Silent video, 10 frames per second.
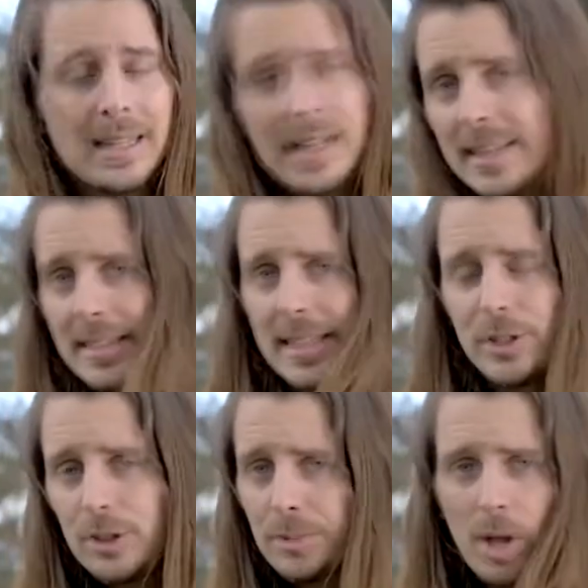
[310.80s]
lens that
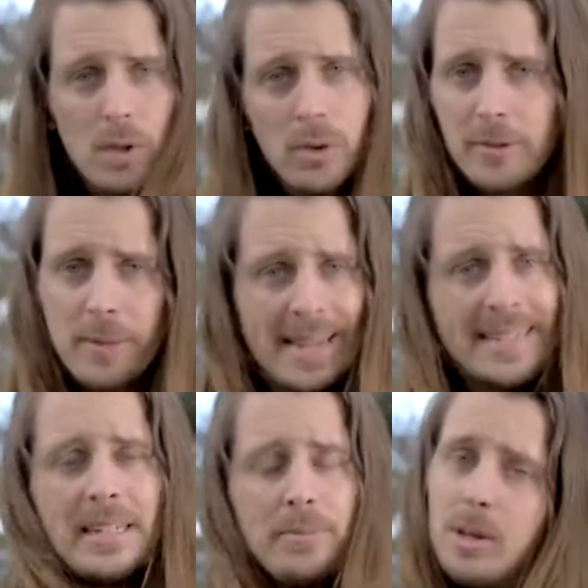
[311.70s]
zooms all the way from
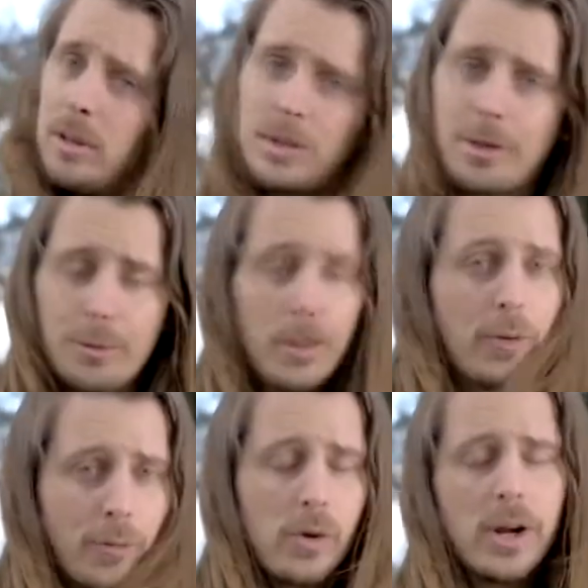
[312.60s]
18 mil to 300
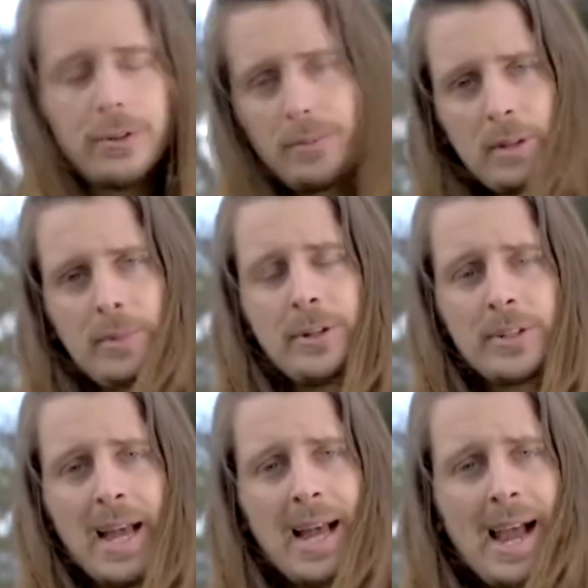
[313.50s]
or 400
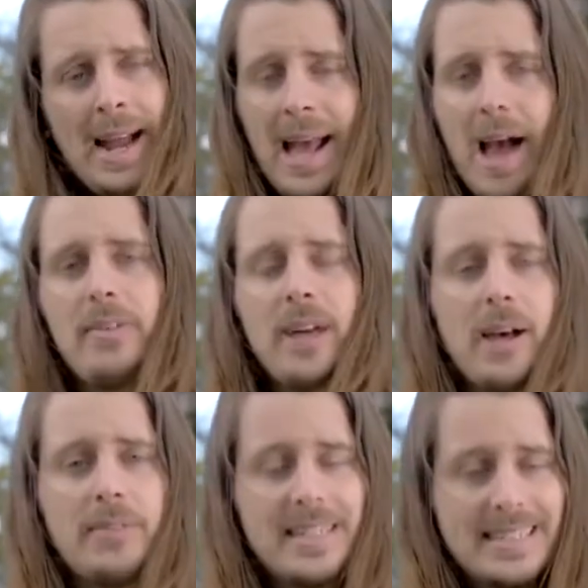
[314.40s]
millimeters and have it
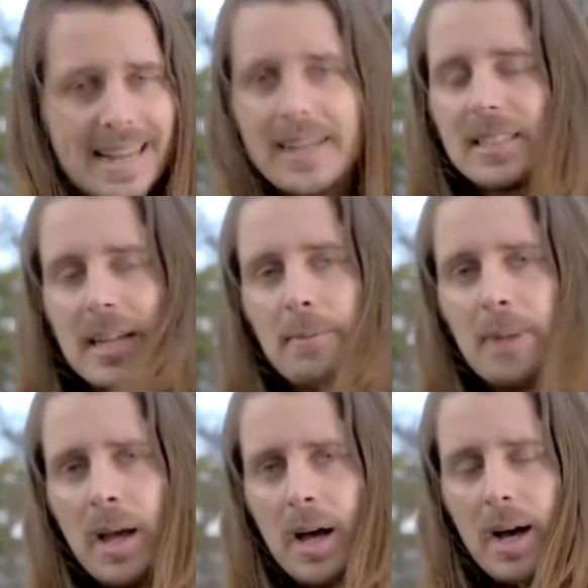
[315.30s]
have the exact
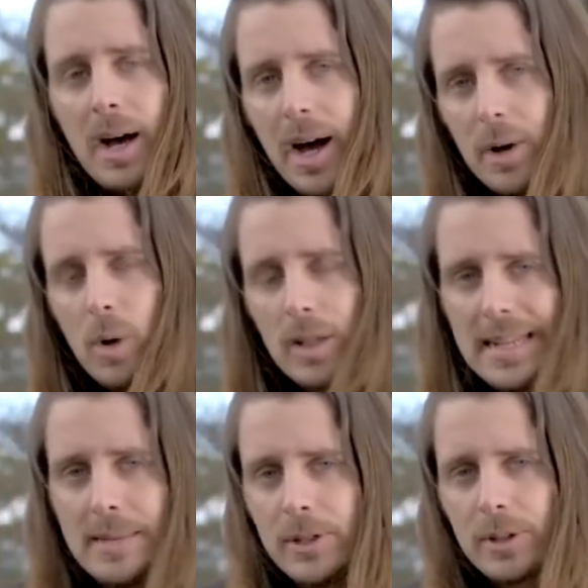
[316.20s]
same high quality
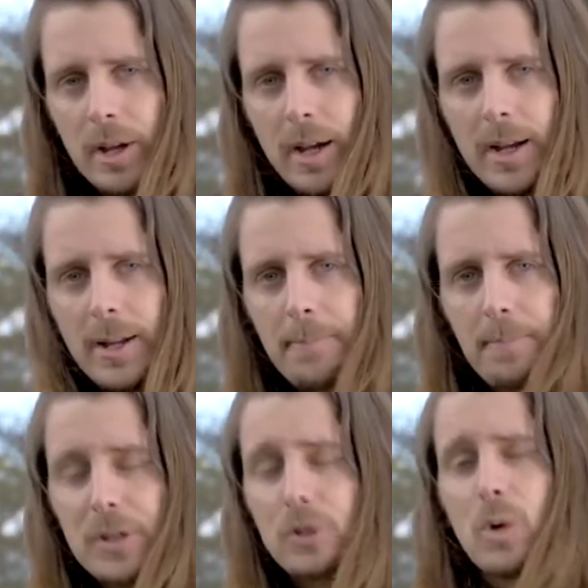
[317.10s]
image
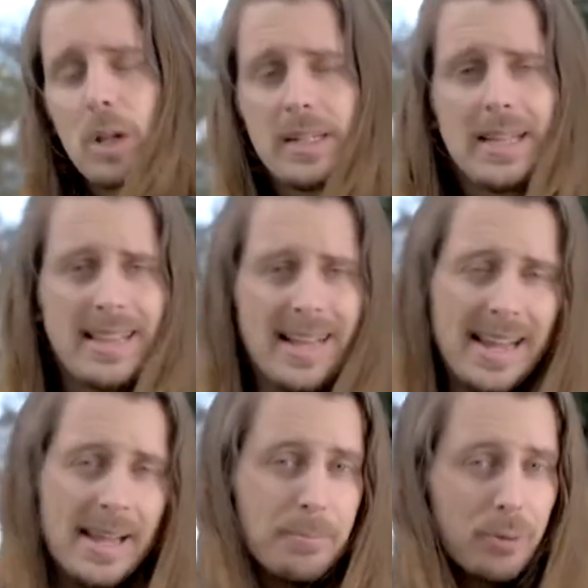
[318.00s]
picture quality that
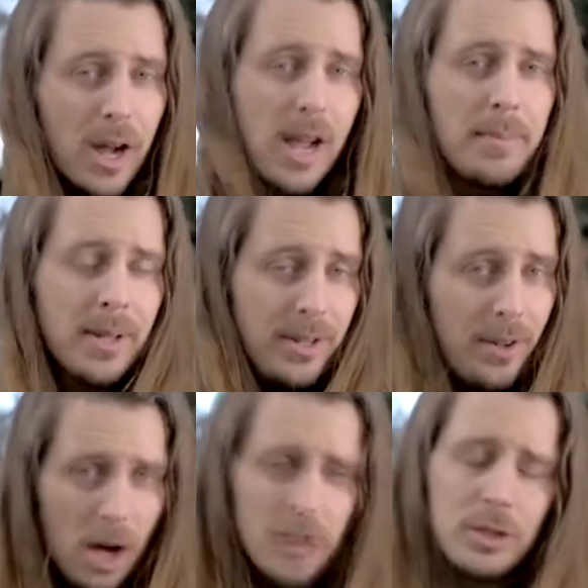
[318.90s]
a prime
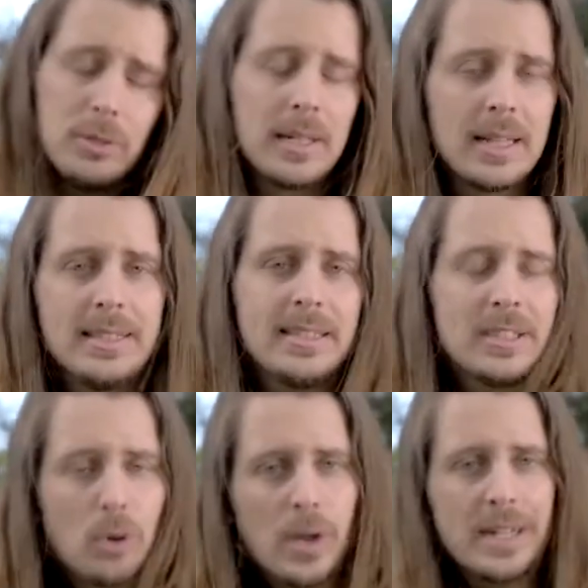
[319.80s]
non-zooming lens
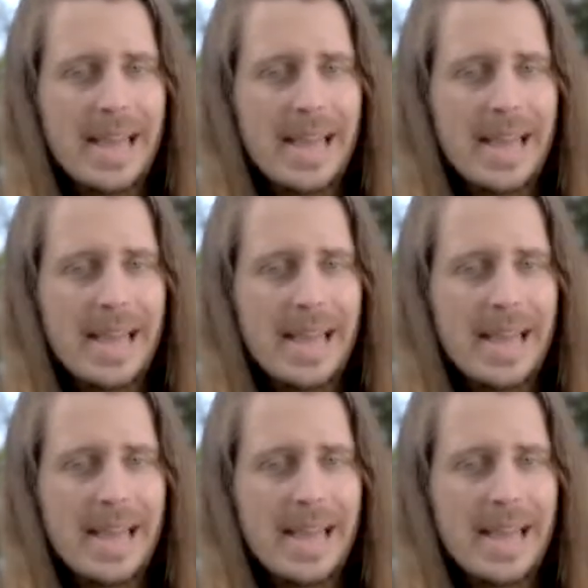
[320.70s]
is going to